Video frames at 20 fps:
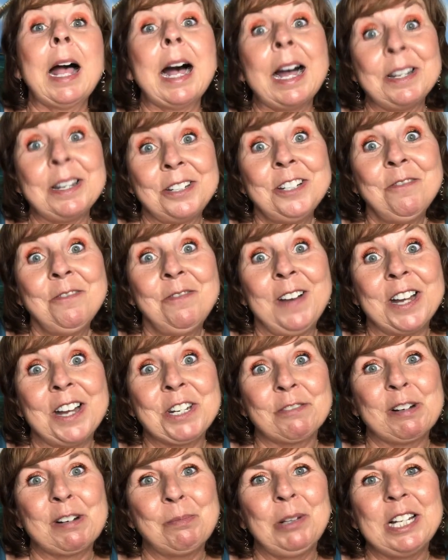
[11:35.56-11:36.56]
I did
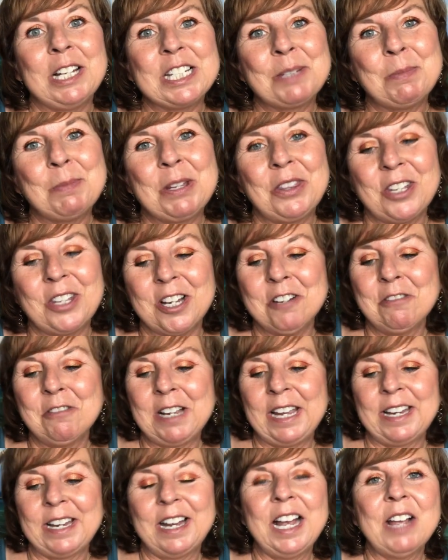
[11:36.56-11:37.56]
find a replacement though,
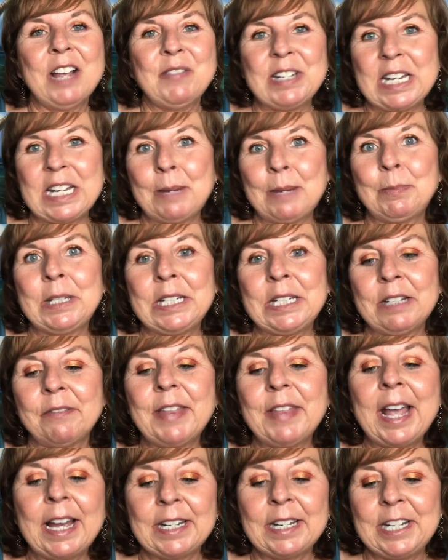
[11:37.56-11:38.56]
and I have an empty of
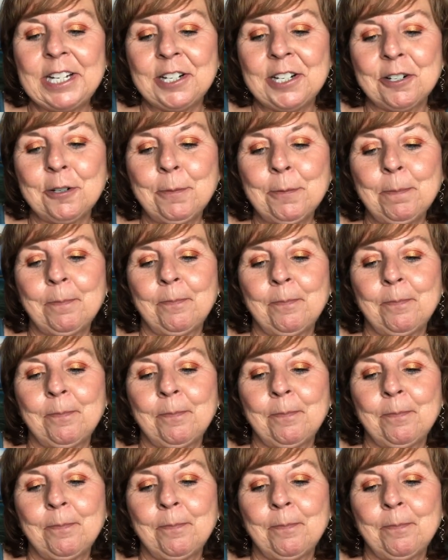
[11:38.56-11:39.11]
that here.